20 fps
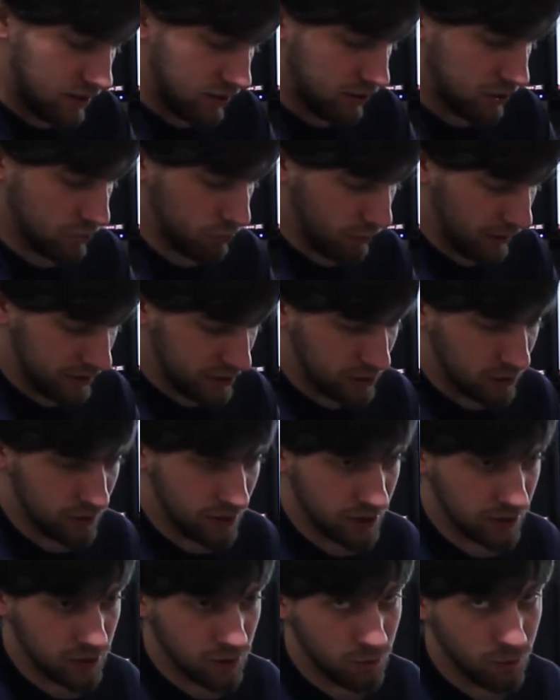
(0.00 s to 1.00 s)
Good weight to
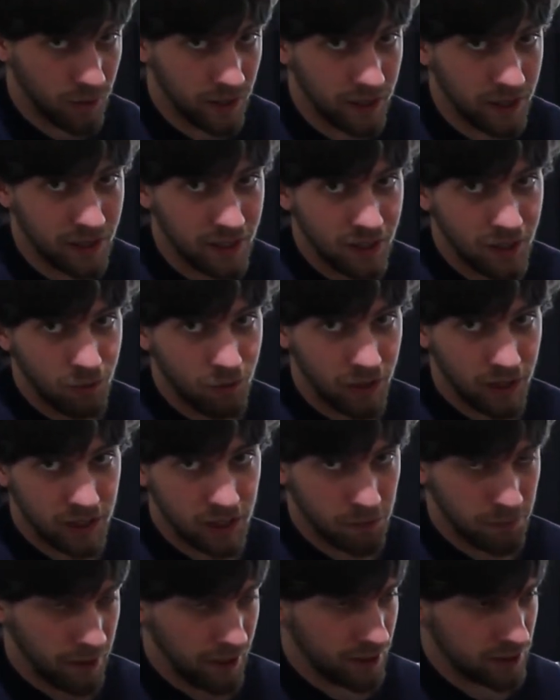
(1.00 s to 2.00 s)
it. Your weight of
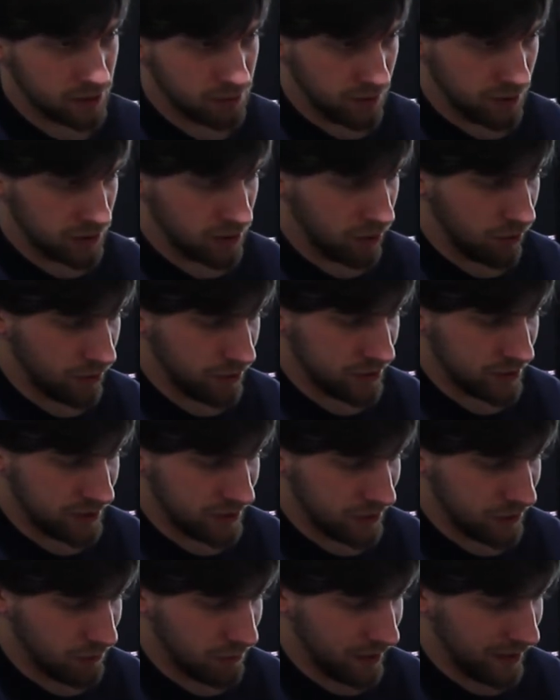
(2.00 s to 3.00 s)
the power supply is always a
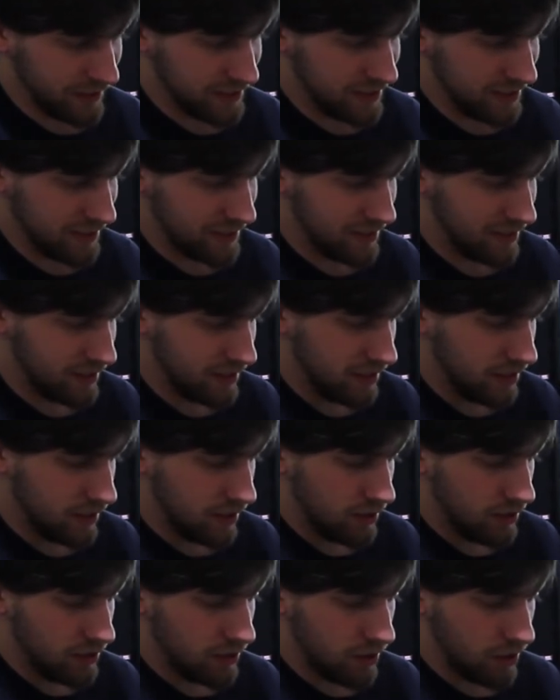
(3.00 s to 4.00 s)
good way to
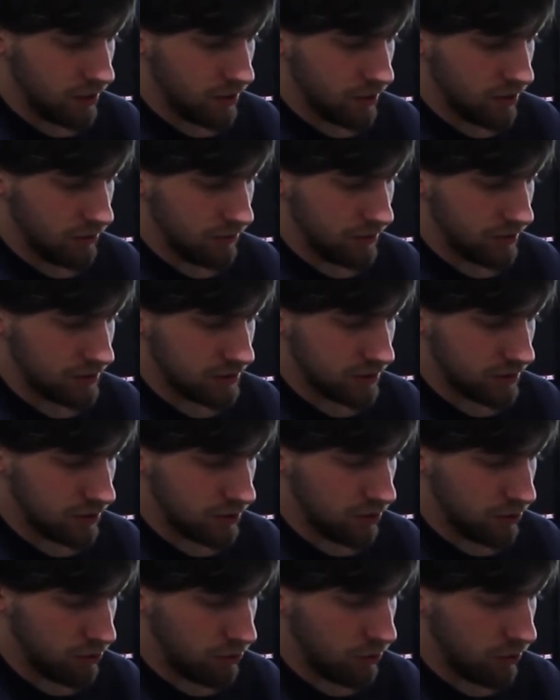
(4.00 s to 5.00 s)
know if it's a
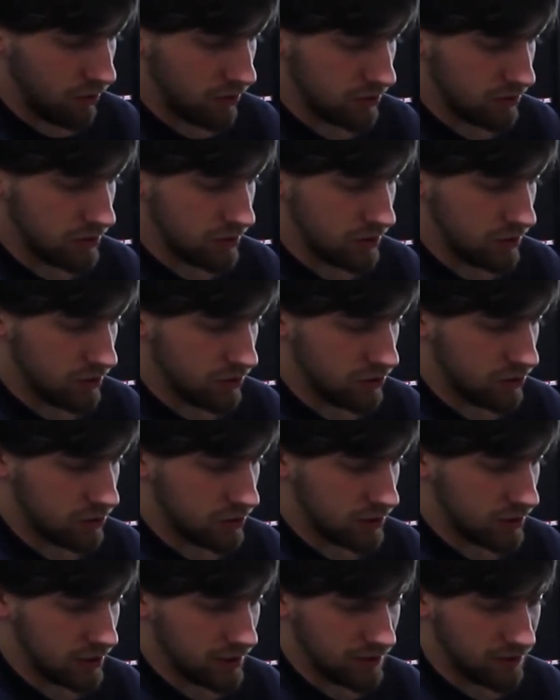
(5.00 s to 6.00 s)
good quality
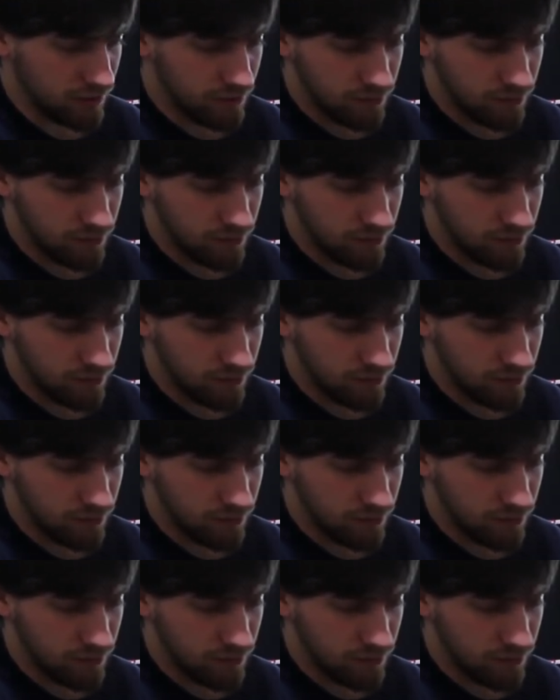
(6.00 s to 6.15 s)
usually.